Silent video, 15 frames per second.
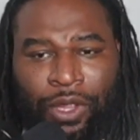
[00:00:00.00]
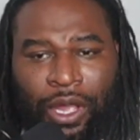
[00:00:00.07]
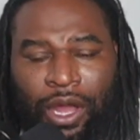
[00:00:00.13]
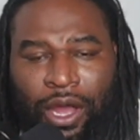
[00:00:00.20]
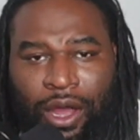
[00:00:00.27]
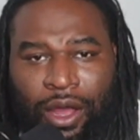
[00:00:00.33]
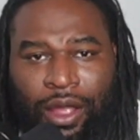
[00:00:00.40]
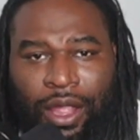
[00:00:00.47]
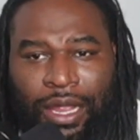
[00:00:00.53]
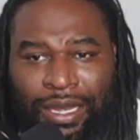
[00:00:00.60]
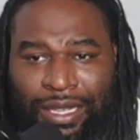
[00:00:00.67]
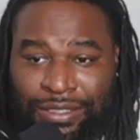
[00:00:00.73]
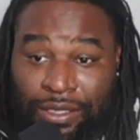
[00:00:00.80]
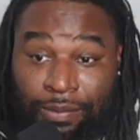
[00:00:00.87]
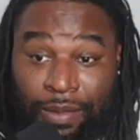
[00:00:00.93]
And
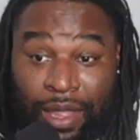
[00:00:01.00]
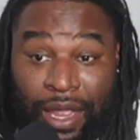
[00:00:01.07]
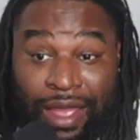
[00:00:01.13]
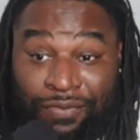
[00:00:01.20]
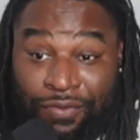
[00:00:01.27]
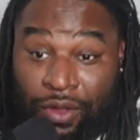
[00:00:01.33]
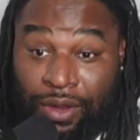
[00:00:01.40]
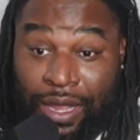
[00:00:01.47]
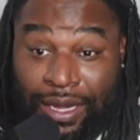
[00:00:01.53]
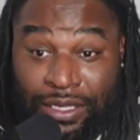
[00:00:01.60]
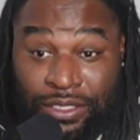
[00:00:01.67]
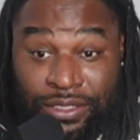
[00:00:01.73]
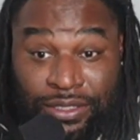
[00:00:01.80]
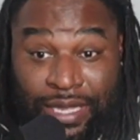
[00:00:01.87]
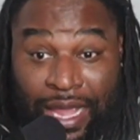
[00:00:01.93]
listen, man, I felt like
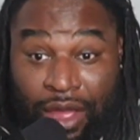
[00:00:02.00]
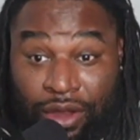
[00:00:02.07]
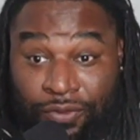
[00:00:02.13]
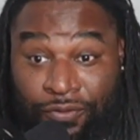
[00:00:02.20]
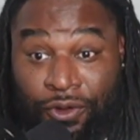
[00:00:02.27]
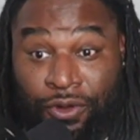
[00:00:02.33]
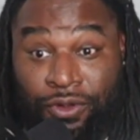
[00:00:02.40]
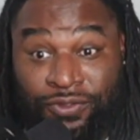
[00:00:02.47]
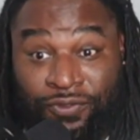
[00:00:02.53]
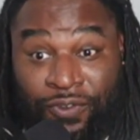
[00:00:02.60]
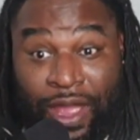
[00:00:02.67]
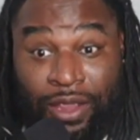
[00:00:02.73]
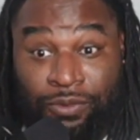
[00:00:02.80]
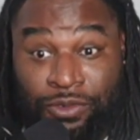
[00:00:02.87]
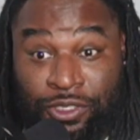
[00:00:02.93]
this is how the first
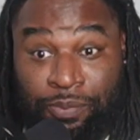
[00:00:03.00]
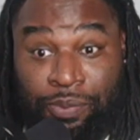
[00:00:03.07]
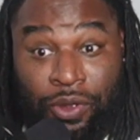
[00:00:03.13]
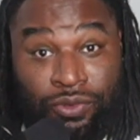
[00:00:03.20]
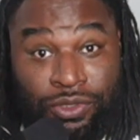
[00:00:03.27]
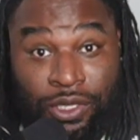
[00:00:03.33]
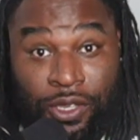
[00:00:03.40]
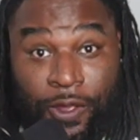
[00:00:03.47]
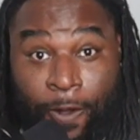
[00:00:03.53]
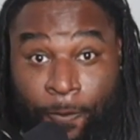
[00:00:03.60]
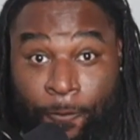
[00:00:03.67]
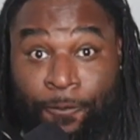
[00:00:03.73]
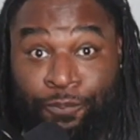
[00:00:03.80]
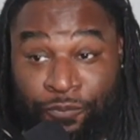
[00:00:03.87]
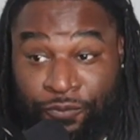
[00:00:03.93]
fight was supposed to
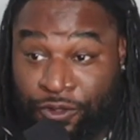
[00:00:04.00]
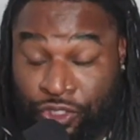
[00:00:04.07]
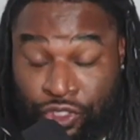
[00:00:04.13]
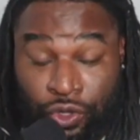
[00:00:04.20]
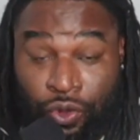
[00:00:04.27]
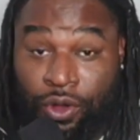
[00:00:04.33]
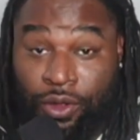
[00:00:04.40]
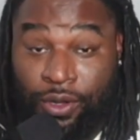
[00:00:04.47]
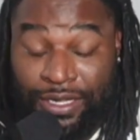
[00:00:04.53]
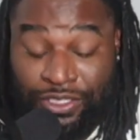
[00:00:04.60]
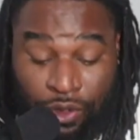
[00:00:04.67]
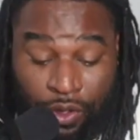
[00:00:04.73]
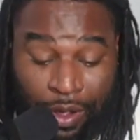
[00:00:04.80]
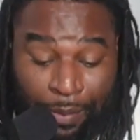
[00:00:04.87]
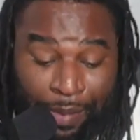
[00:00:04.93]
go. For sure. Let's
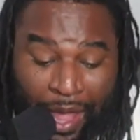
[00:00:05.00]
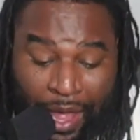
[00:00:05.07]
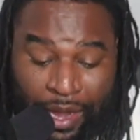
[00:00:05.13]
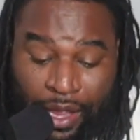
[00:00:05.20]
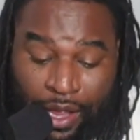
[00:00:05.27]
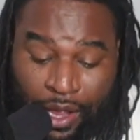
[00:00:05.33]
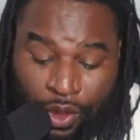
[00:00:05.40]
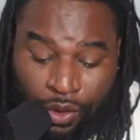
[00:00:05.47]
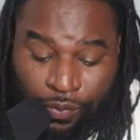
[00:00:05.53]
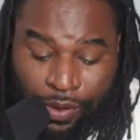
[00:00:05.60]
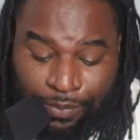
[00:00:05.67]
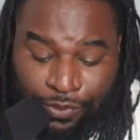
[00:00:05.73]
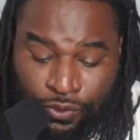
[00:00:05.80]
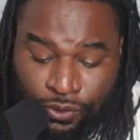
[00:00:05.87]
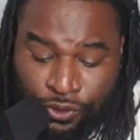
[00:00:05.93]
talk about it. What
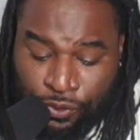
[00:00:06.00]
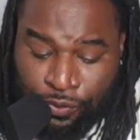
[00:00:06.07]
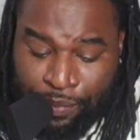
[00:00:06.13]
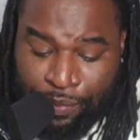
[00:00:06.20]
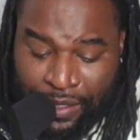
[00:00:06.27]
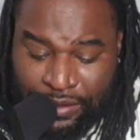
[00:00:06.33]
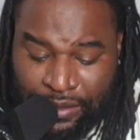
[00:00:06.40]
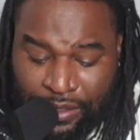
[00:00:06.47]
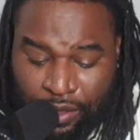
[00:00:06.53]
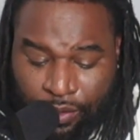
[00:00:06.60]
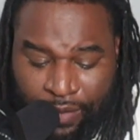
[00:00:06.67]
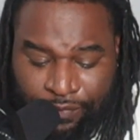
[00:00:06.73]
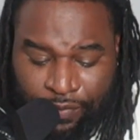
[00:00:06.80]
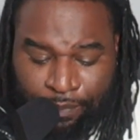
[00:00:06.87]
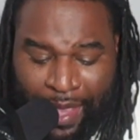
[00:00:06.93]
up, YouTube? Big T.O.
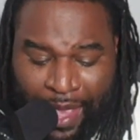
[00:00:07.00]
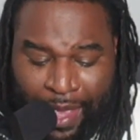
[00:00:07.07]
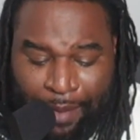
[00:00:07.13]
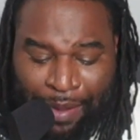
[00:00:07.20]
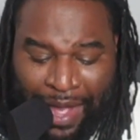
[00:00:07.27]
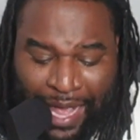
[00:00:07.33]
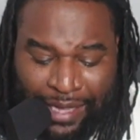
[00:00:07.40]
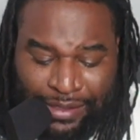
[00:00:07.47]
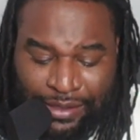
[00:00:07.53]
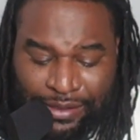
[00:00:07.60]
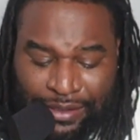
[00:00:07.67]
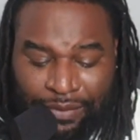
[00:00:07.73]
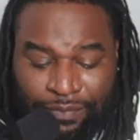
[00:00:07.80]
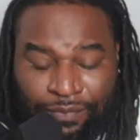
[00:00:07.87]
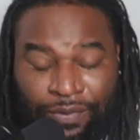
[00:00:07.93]
Heavy Bad Boxing
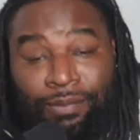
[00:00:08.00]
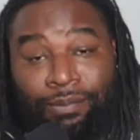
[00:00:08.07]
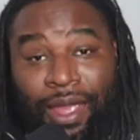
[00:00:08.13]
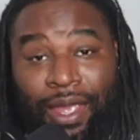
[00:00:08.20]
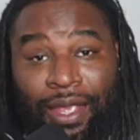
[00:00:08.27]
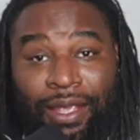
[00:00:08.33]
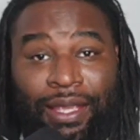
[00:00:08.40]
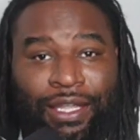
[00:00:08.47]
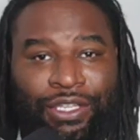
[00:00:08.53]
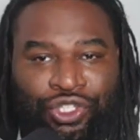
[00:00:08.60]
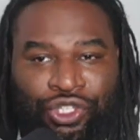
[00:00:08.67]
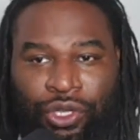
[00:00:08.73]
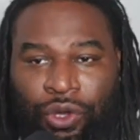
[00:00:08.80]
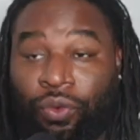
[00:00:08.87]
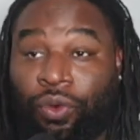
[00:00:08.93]
TV, man. Get
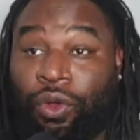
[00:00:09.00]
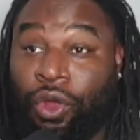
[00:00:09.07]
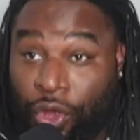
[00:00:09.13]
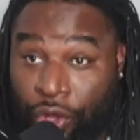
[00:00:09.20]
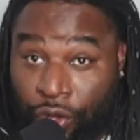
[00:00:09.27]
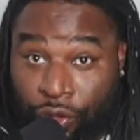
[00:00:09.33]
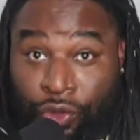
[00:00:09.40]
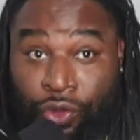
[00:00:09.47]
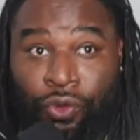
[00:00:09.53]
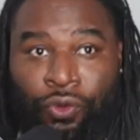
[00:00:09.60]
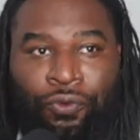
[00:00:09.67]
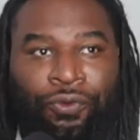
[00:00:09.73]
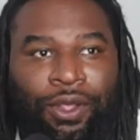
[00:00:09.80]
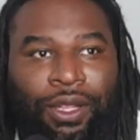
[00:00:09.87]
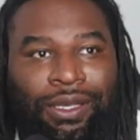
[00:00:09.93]
your
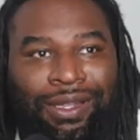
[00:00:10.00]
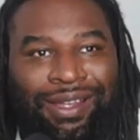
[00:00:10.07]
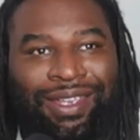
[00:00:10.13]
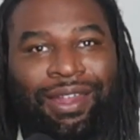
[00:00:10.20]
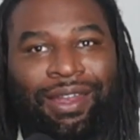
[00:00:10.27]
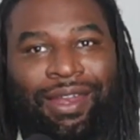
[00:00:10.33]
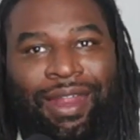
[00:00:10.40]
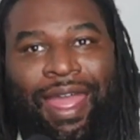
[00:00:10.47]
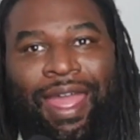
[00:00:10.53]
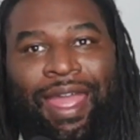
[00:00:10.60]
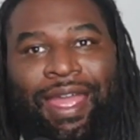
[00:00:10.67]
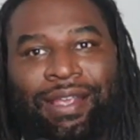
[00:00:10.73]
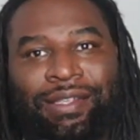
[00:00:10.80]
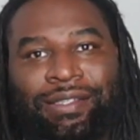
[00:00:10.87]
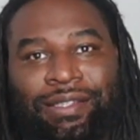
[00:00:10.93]
goofy looking
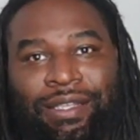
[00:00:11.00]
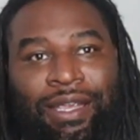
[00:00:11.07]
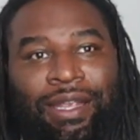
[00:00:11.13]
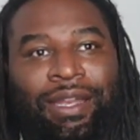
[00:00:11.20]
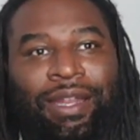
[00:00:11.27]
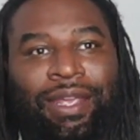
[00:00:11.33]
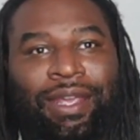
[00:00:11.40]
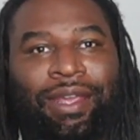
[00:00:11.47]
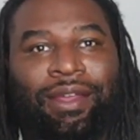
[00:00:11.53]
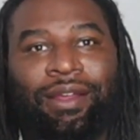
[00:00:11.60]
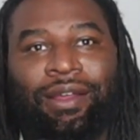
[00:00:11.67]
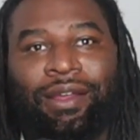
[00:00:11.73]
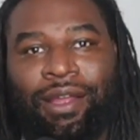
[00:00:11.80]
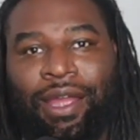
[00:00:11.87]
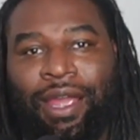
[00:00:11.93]
ass in
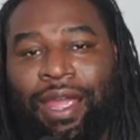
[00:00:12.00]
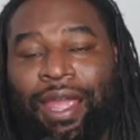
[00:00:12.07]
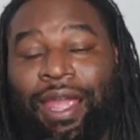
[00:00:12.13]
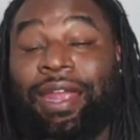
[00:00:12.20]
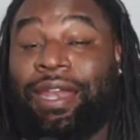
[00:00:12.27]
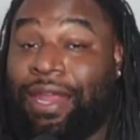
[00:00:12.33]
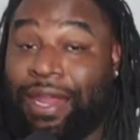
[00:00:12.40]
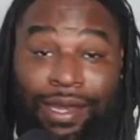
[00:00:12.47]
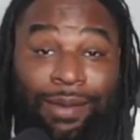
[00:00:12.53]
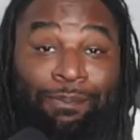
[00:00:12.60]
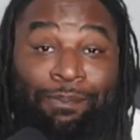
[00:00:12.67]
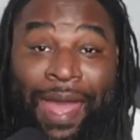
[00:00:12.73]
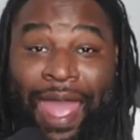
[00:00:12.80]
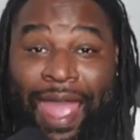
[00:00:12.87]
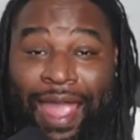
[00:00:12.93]
here and hit the
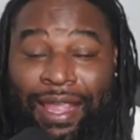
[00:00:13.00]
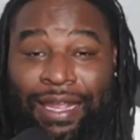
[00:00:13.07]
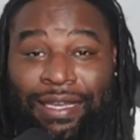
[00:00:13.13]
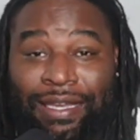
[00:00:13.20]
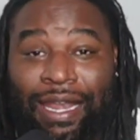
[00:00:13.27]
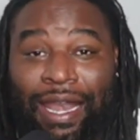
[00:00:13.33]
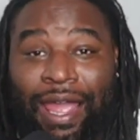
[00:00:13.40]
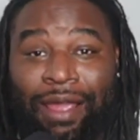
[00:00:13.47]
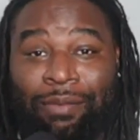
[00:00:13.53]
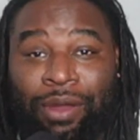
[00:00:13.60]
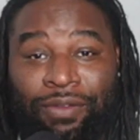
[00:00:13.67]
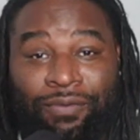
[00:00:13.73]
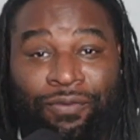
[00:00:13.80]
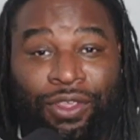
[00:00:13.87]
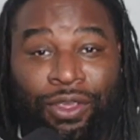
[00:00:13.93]
bag. Hit that like
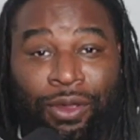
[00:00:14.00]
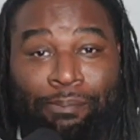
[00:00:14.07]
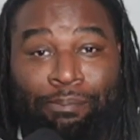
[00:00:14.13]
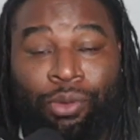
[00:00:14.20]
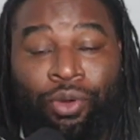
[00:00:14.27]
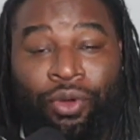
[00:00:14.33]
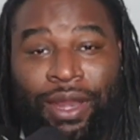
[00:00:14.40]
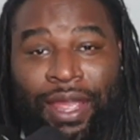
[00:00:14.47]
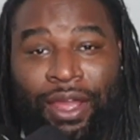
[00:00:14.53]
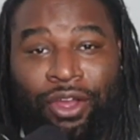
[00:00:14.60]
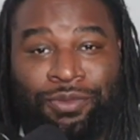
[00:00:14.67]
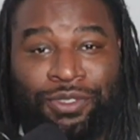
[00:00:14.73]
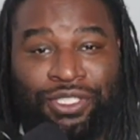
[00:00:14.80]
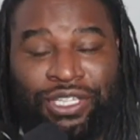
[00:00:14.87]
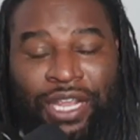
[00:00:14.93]
button for your boy. That
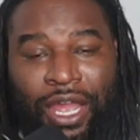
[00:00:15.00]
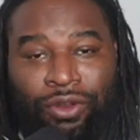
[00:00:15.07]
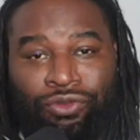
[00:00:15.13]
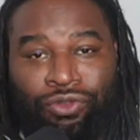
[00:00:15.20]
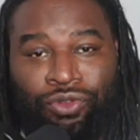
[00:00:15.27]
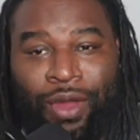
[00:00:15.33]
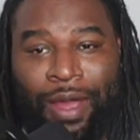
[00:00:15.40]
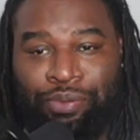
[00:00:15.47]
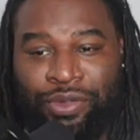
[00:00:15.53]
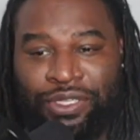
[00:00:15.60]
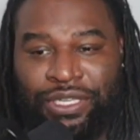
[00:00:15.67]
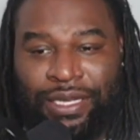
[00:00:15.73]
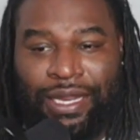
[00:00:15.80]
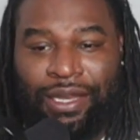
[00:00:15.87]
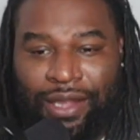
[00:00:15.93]
helps the channel. You know, I
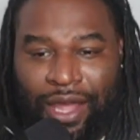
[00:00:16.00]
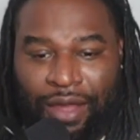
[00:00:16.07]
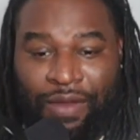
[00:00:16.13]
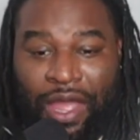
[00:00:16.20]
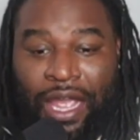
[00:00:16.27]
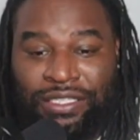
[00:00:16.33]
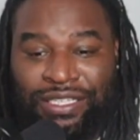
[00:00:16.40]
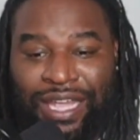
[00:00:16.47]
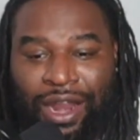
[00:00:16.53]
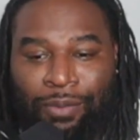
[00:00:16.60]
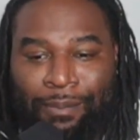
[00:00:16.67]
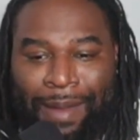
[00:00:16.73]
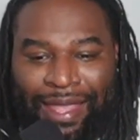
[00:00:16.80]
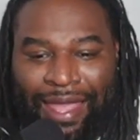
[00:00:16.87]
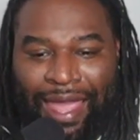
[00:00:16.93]
appreciate that love. Shout out
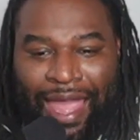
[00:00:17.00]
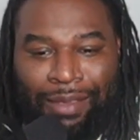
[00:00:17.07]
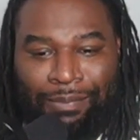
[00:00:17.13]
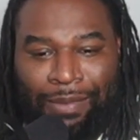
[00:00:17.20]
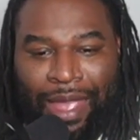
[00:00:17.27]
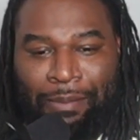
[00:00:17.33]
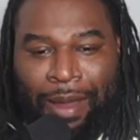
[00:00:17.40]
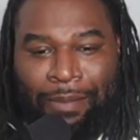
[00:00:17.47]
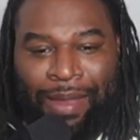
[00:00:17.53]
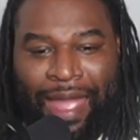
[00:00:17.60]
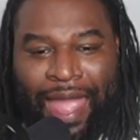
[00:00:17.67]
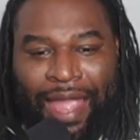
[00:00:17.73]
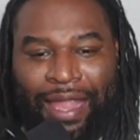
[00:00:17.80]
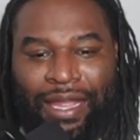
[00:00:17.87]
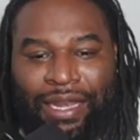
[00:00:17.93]
my gang, man. My
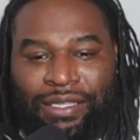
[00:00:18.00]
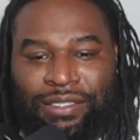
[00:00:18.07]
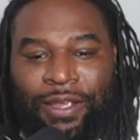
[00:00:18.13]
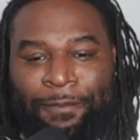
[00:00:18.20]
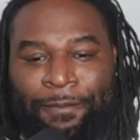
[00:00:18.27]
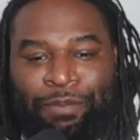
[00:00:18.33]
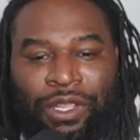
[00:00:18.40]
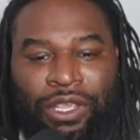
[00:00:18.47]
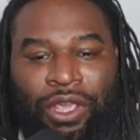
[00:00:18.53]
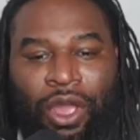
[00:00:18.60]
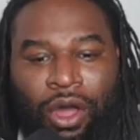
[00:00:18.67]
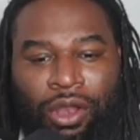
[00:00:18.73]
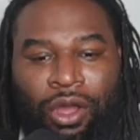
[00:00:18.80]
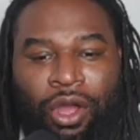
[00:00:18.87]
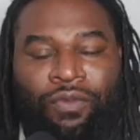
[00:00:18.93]
bag hitters.
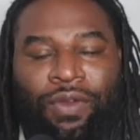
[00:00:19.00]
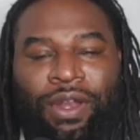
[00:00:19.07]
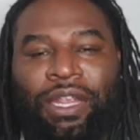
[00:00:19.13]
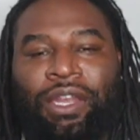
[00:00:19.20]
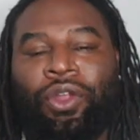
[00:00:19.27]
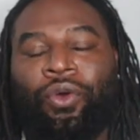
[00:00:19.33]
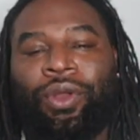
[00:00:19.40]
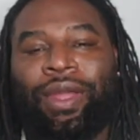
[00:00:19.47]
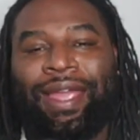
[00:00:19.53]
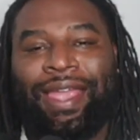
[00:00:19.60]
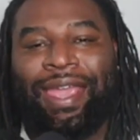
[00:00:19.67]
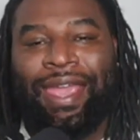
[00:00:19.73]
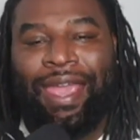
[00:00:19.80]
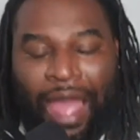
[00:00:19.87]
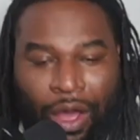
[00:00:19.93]
Y'all already know the
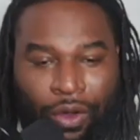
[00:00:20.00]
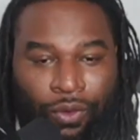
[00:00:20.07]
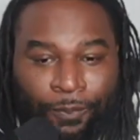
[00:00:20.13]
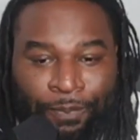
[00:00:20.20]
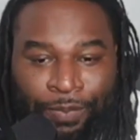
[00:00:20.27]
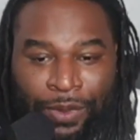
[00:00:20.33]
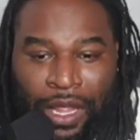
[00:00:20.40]
count.